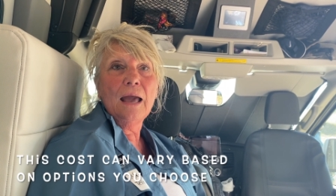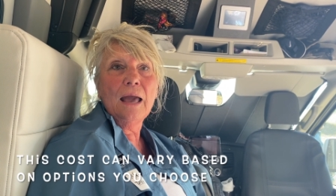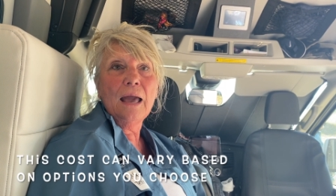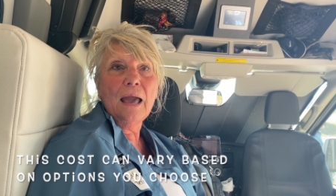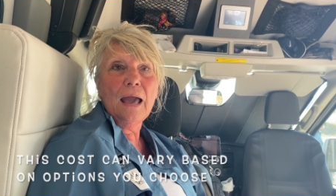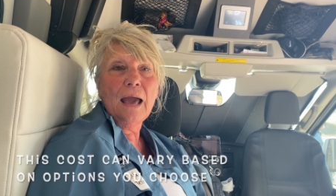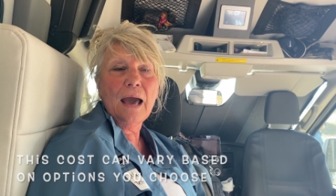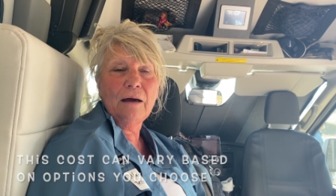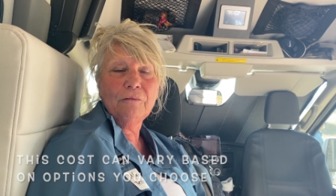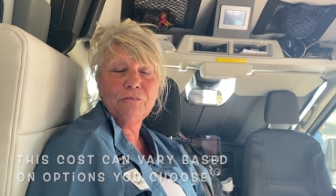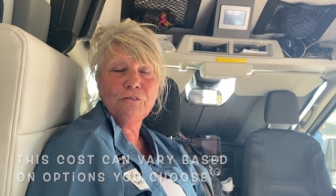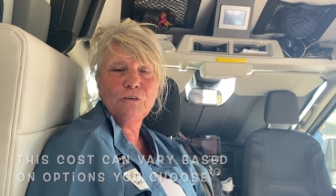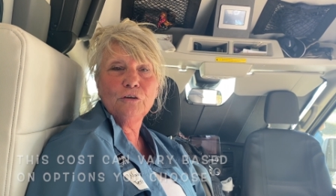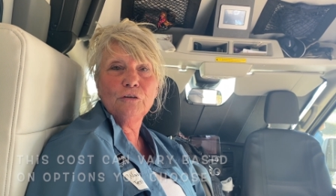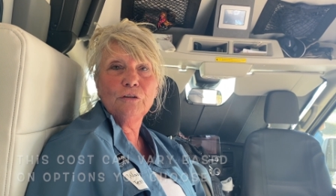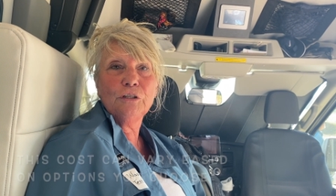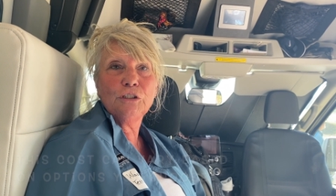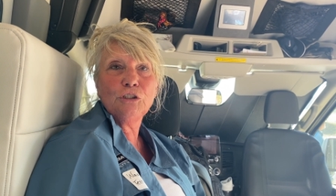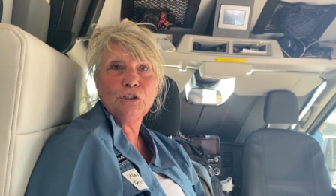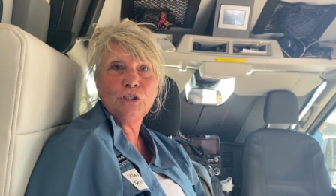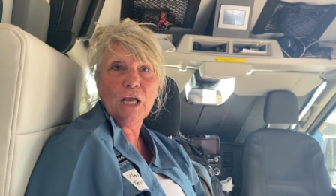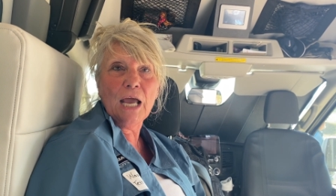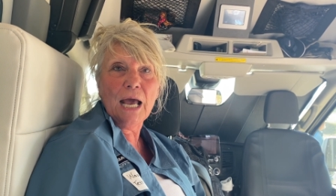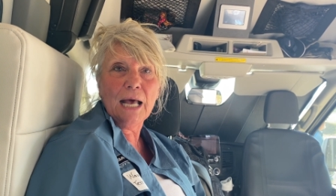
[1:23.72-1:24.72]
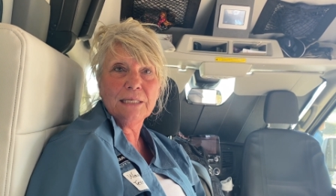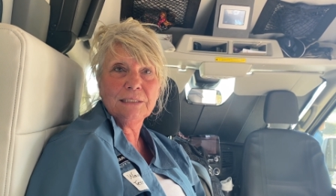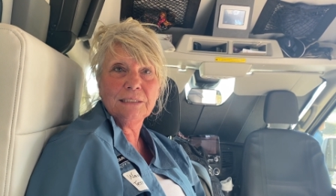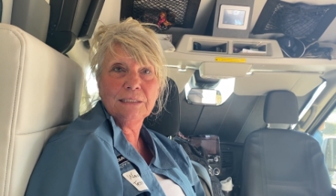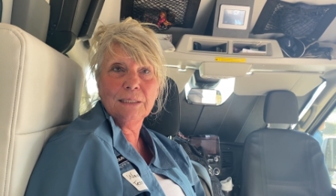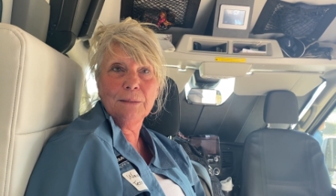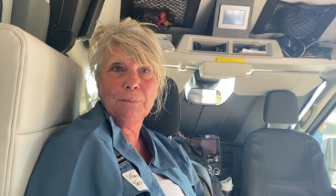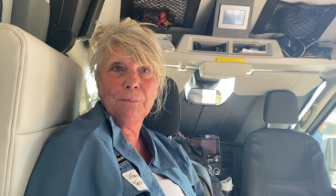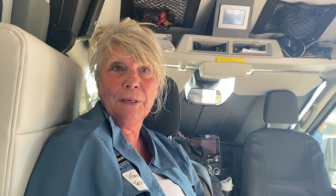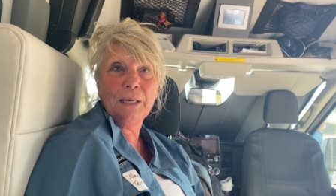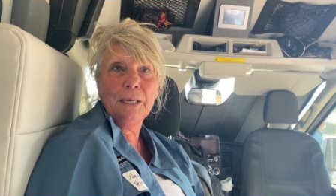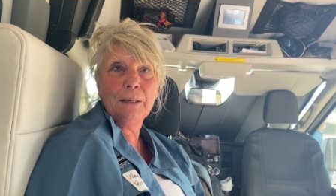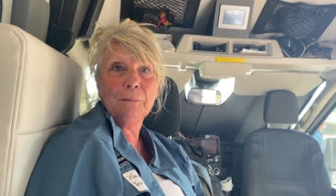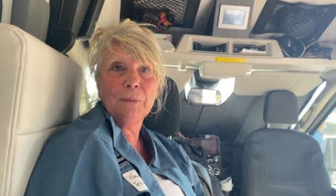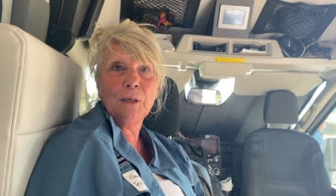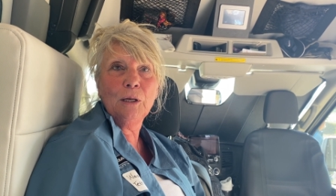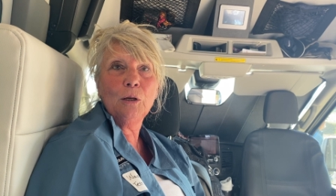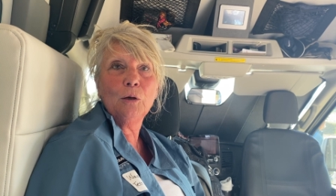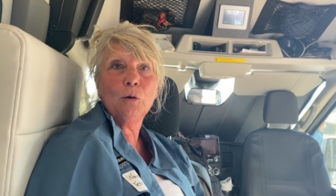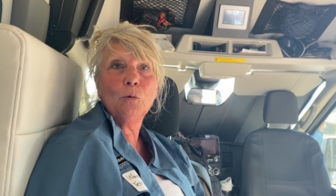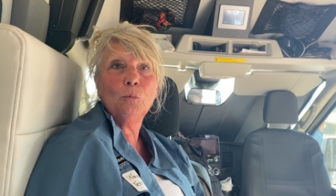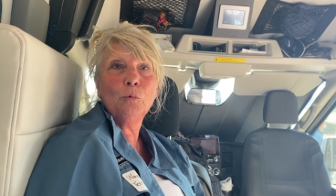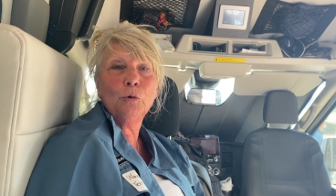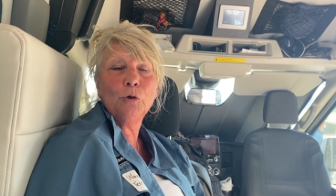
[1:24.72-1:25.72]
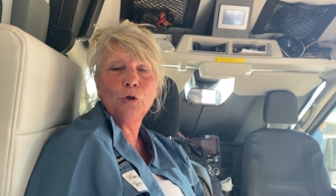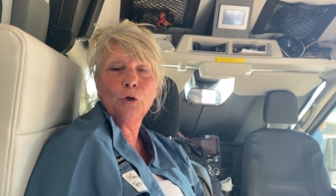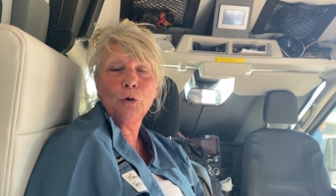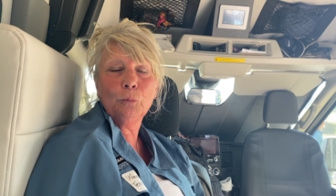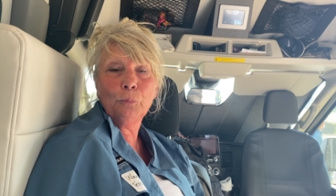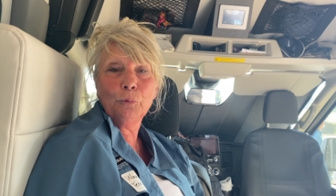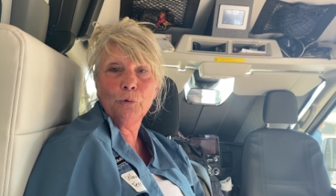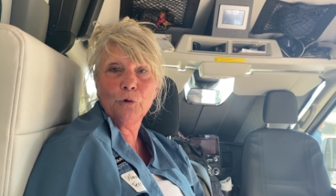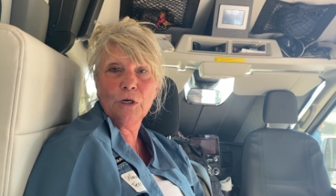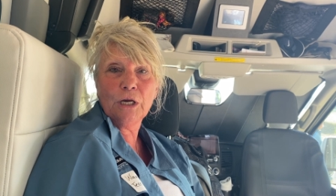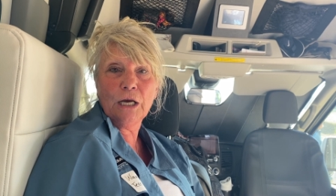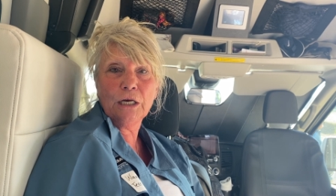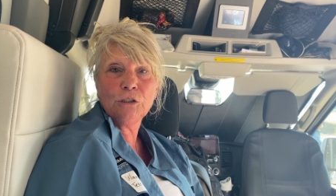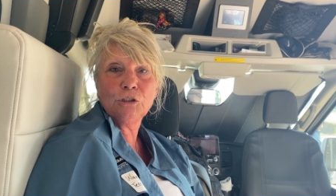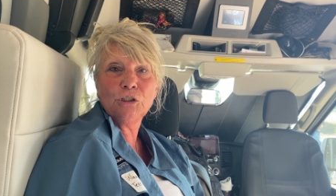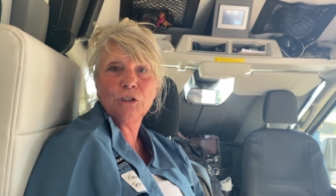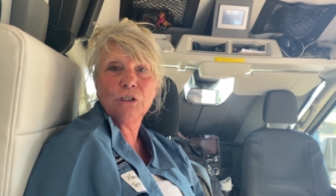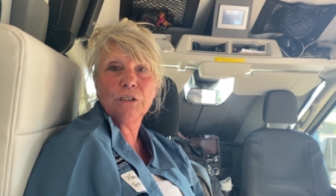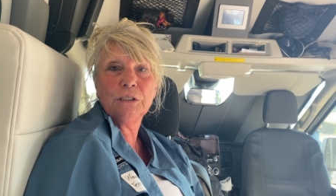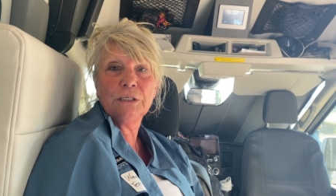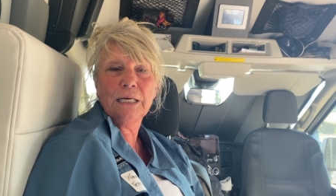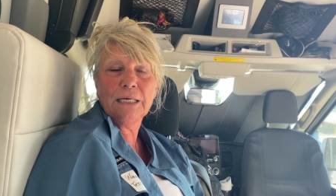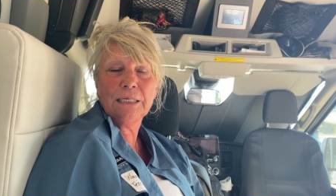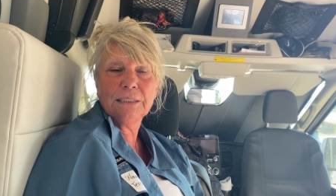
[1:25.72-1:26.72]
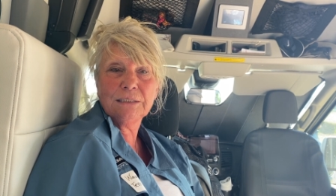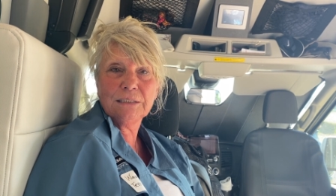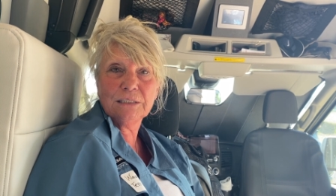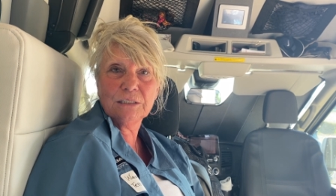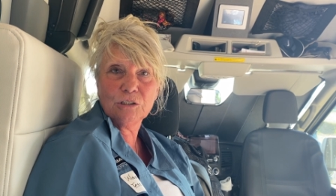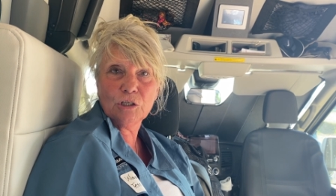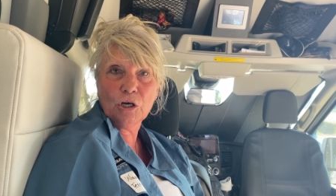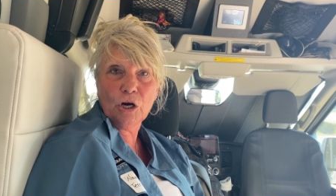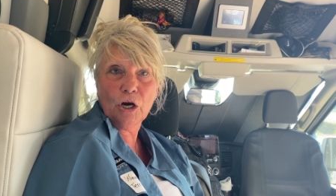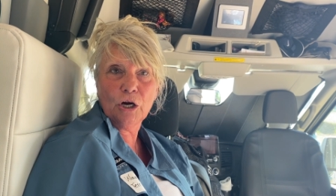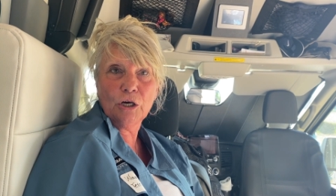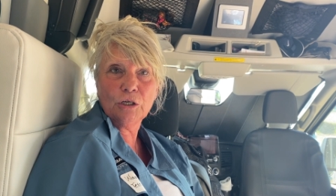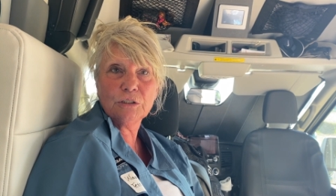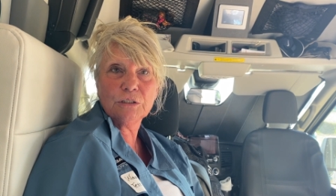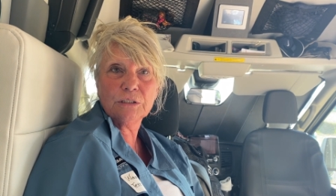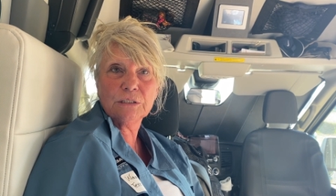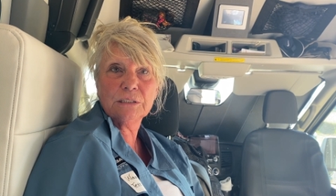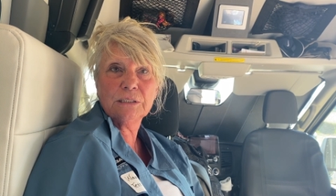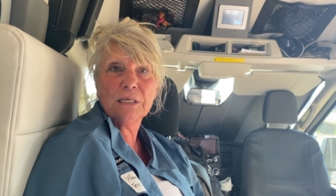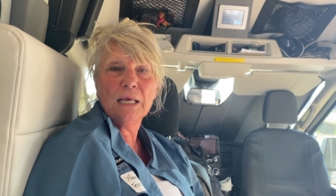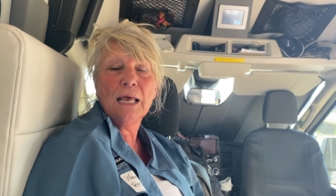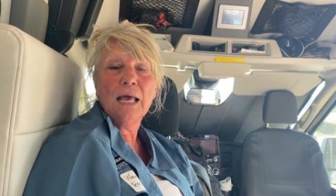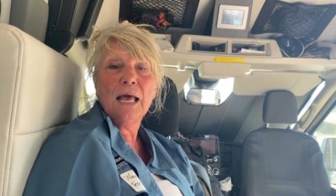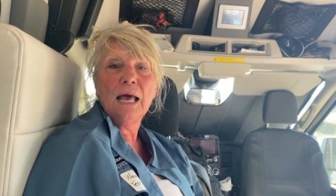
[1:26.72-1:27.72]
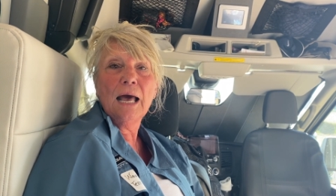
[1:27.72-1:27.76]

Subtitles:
After the chassis payment, when your production date starts,